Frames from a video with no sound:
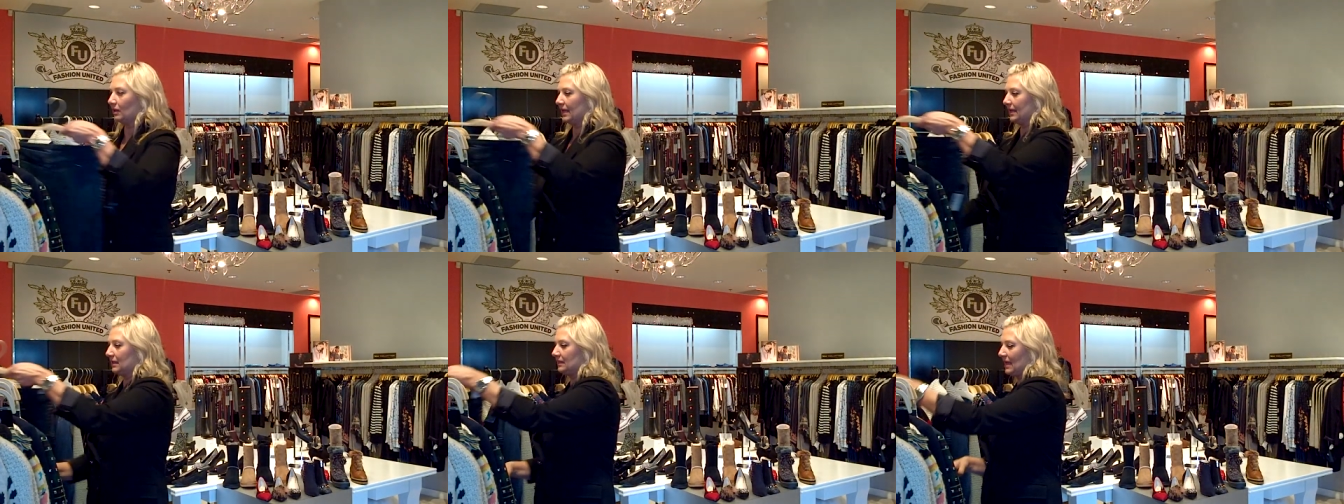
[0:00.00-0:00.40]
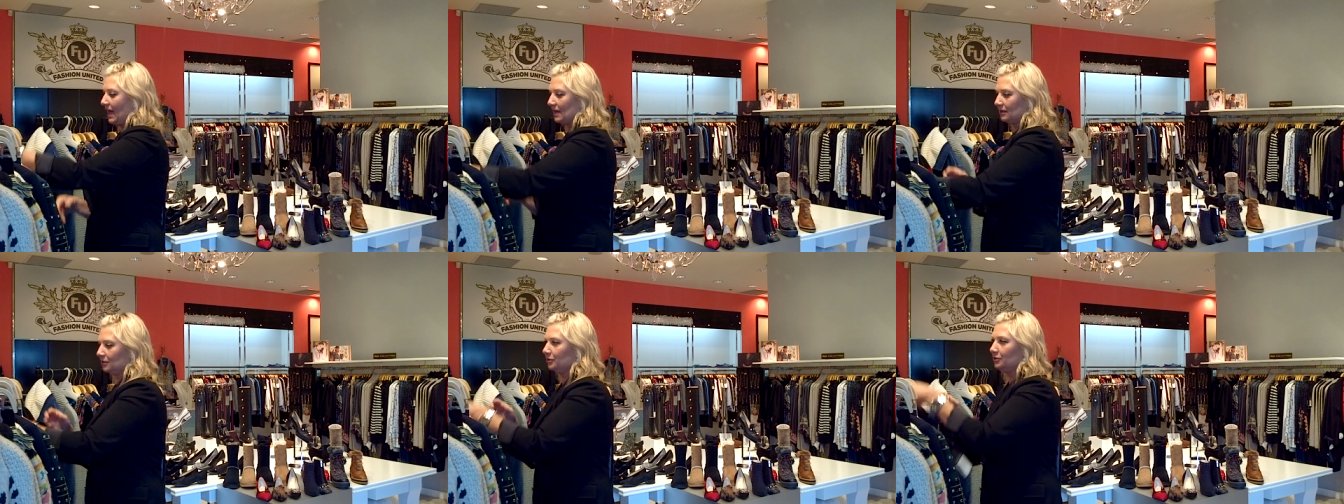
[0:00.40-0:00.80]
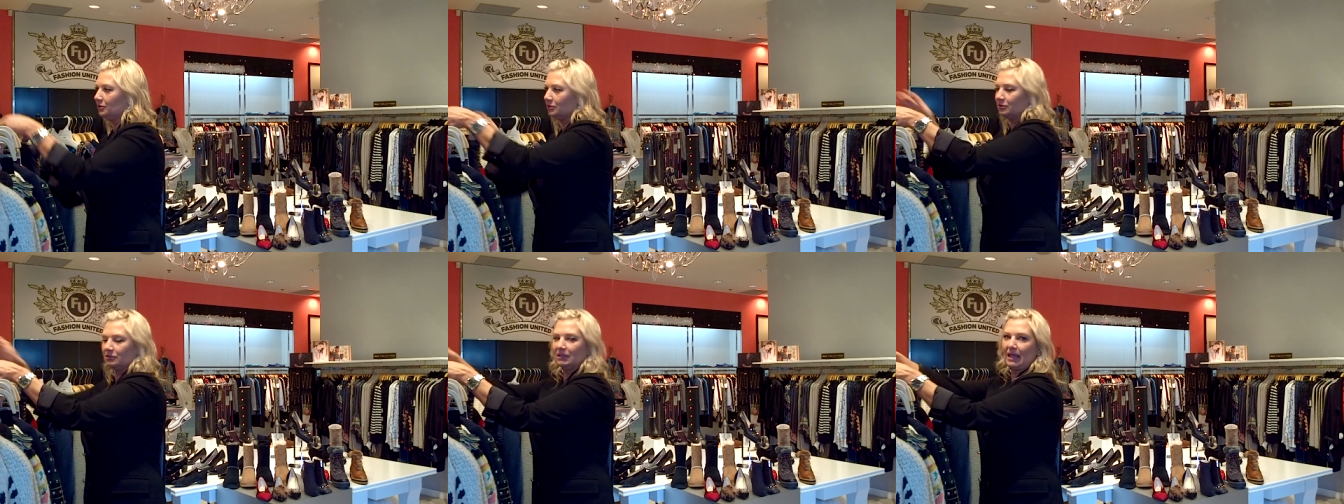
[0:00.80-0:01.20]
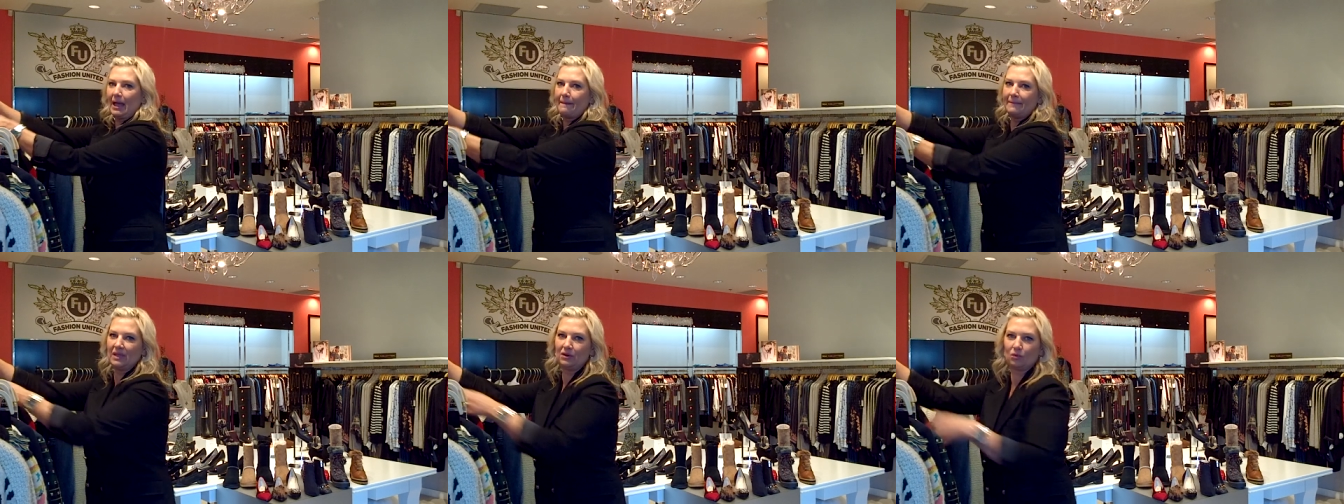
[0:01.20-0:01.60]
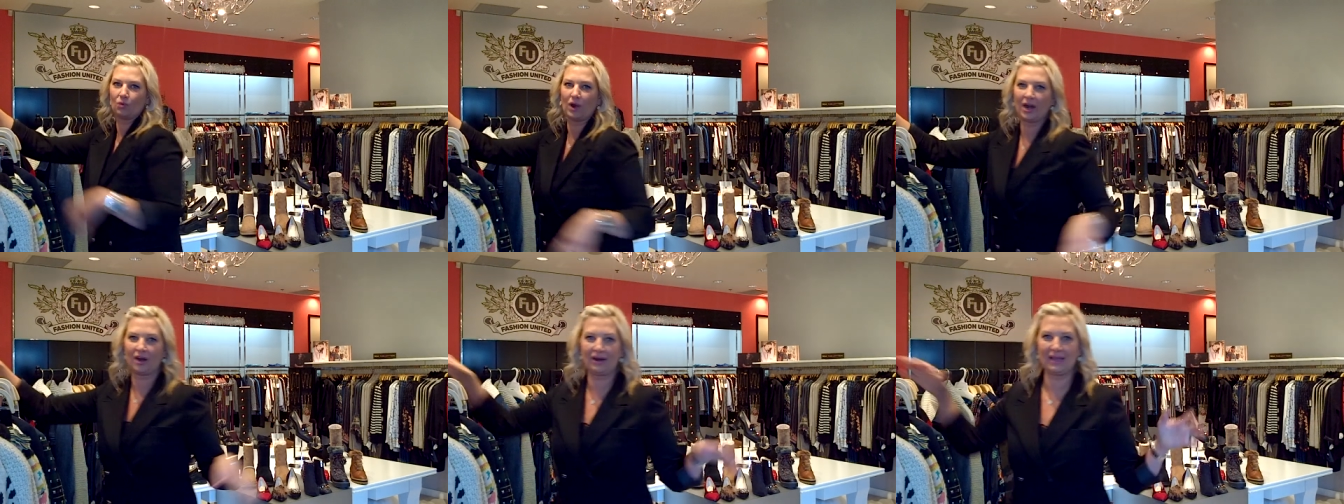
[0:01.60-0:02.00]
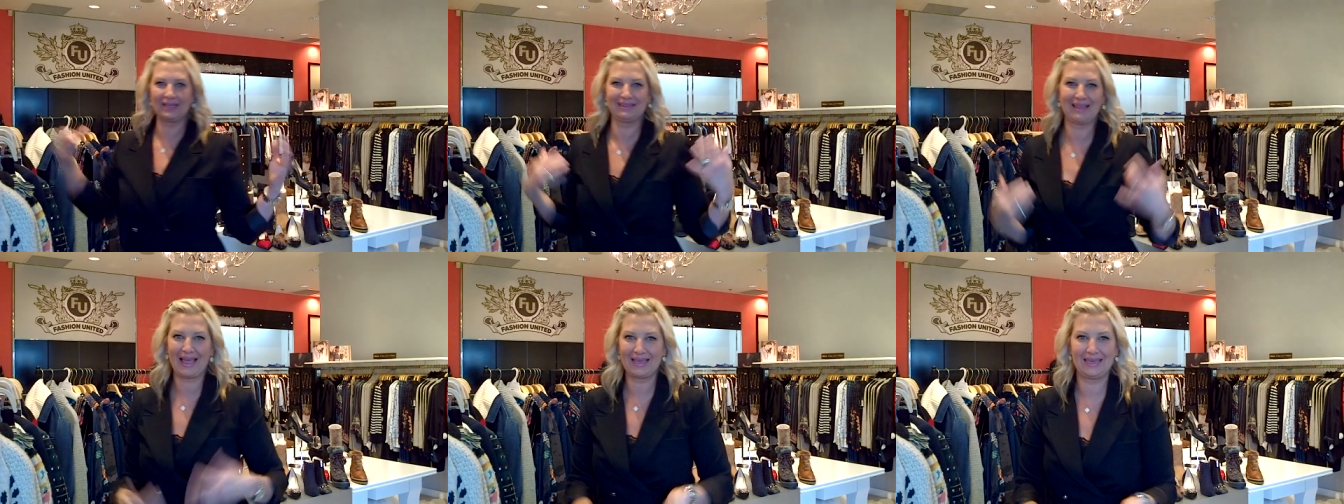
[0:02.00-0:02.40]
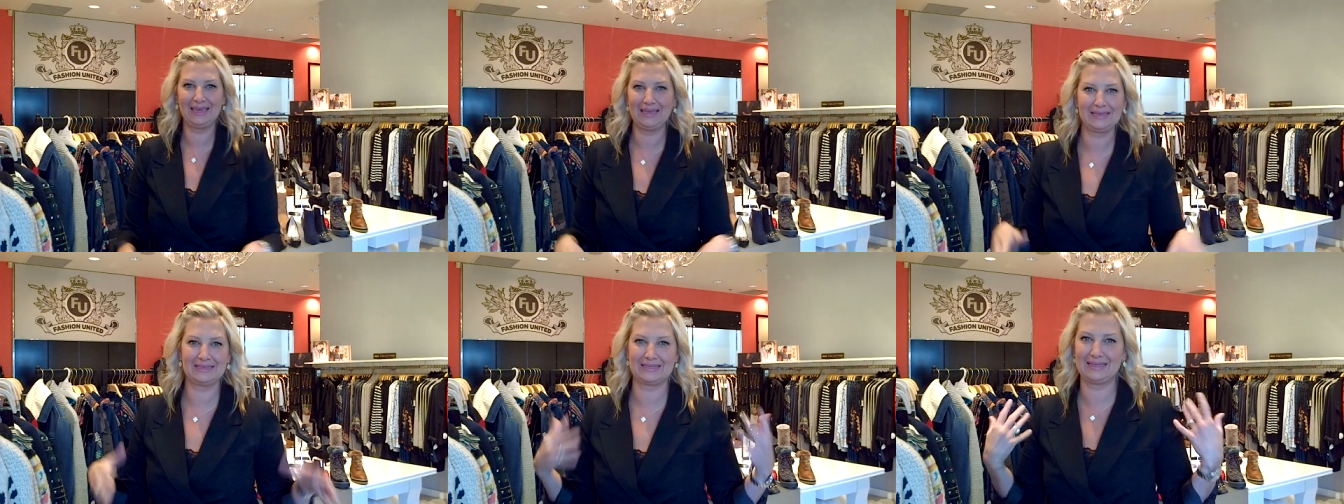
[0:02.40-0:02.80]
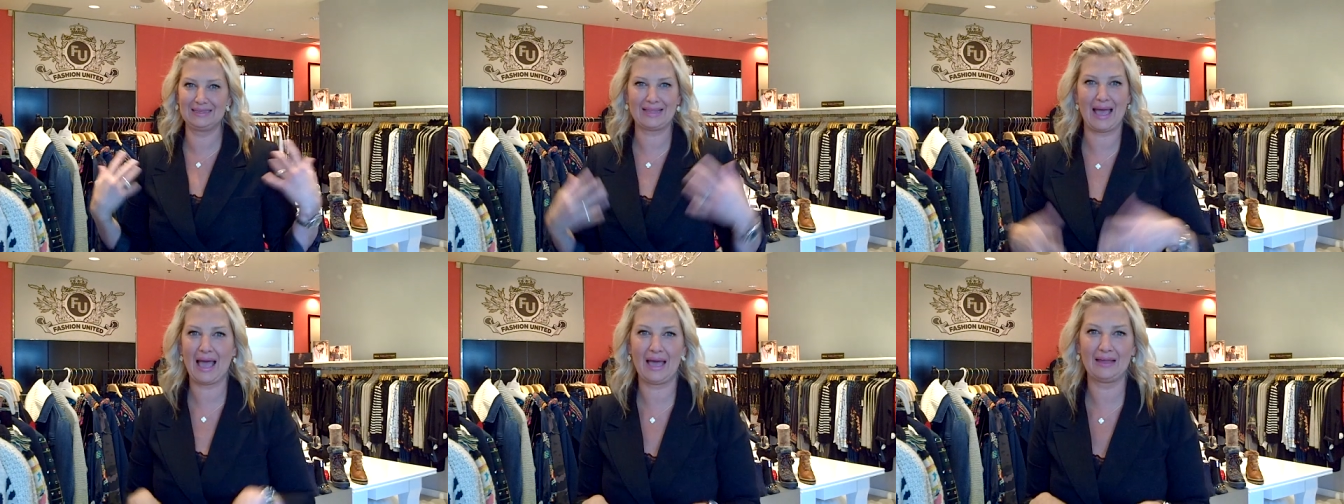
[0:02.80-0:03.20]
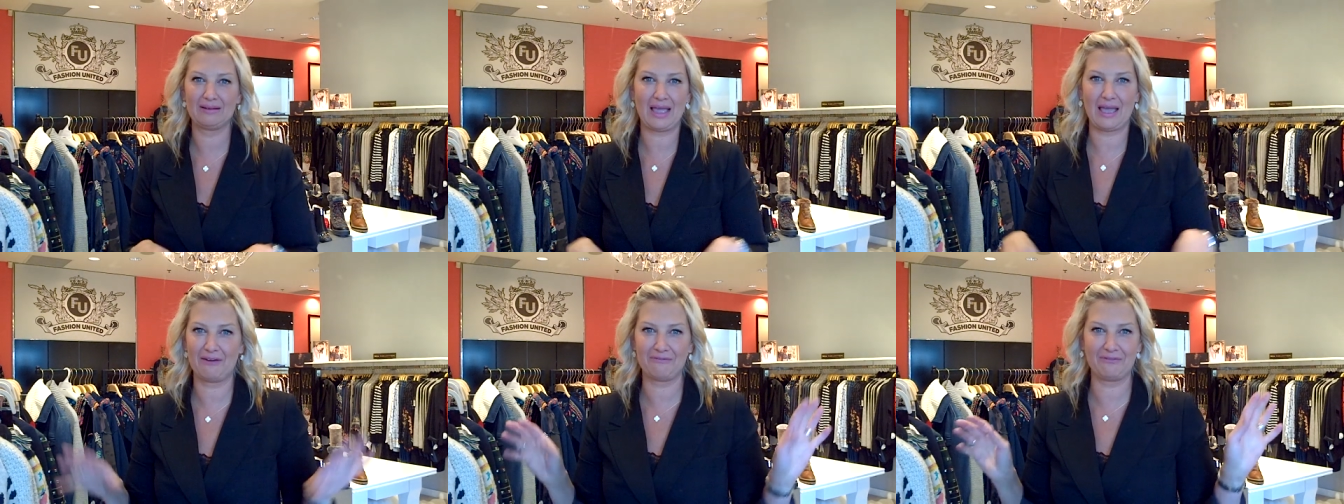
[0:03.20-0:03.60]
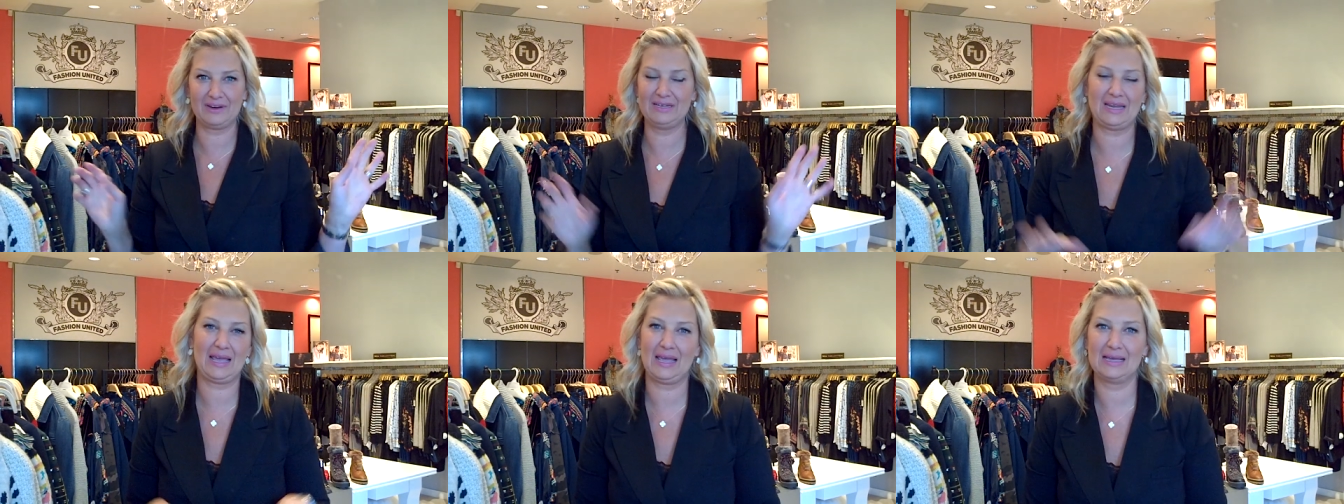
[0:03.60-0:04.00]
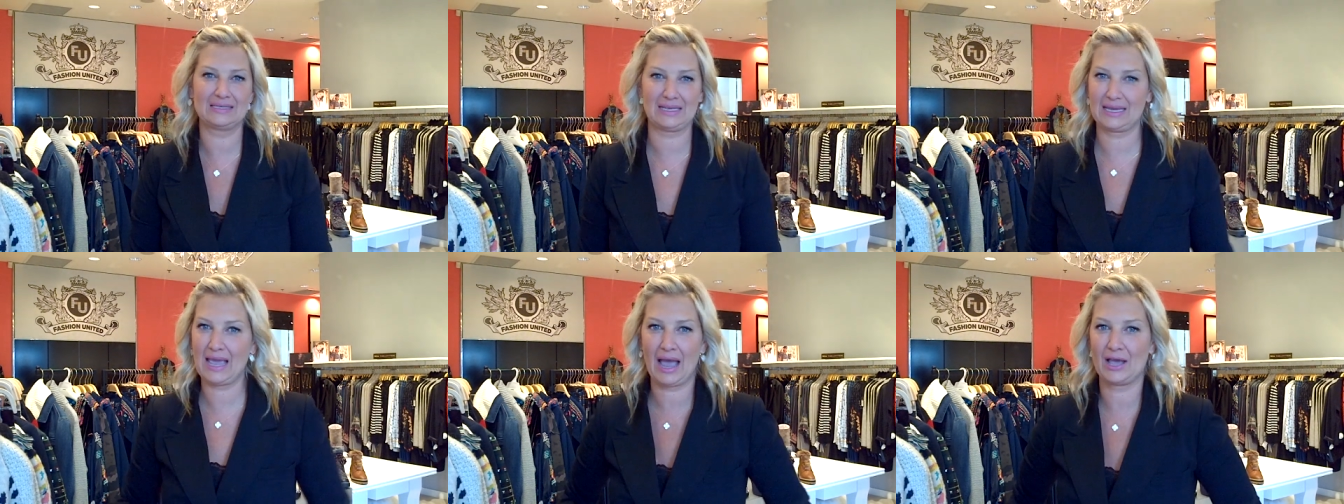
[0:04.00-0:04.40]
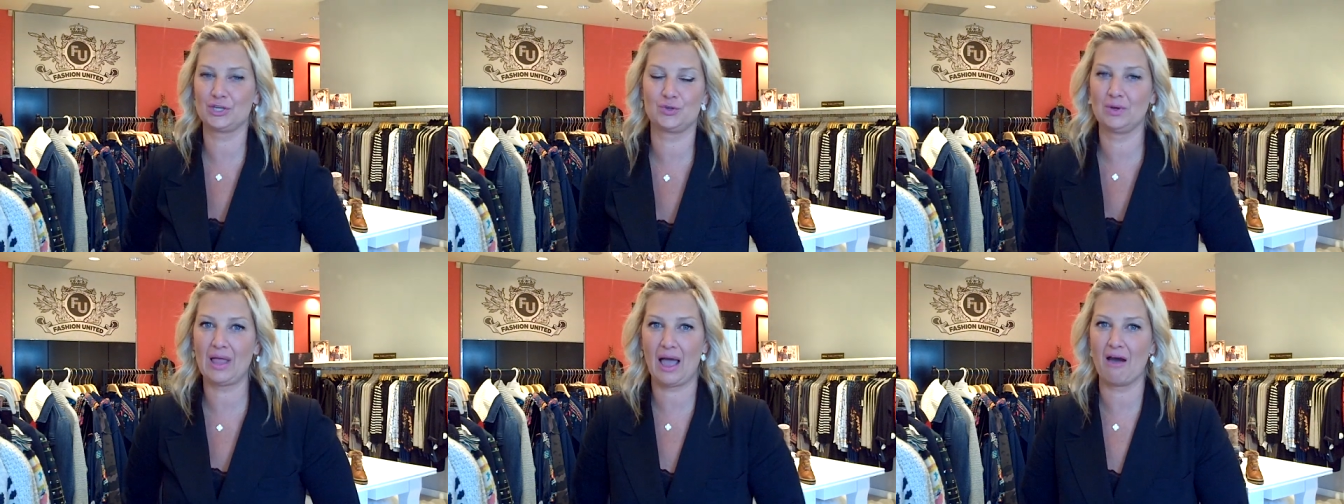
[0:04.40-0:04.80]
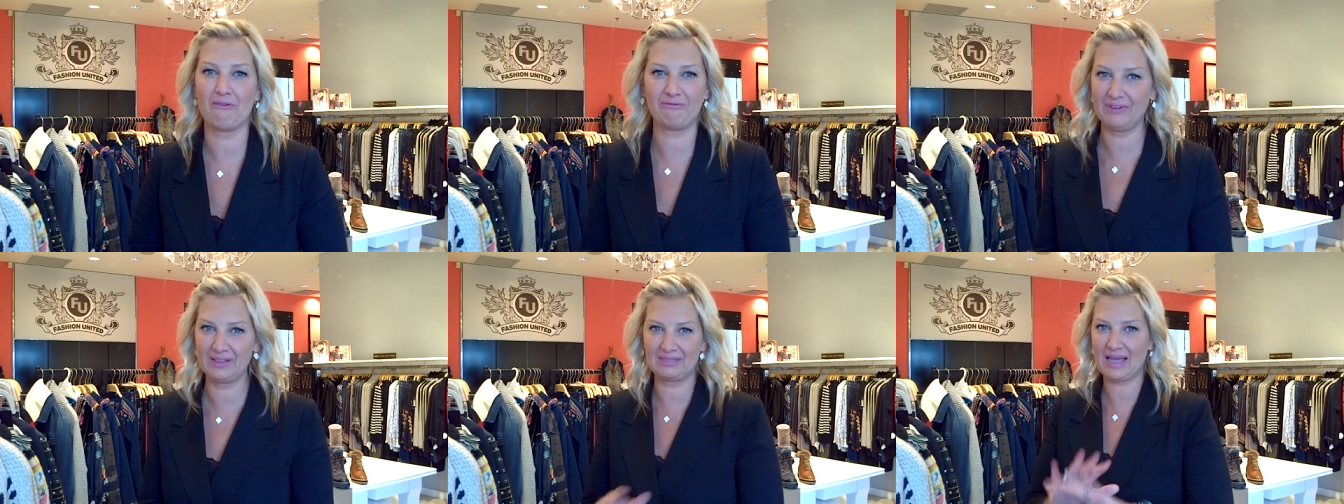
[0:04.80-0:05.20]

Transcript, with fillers: Like that Lululemon wearing leggings and that every day as a casual outfit,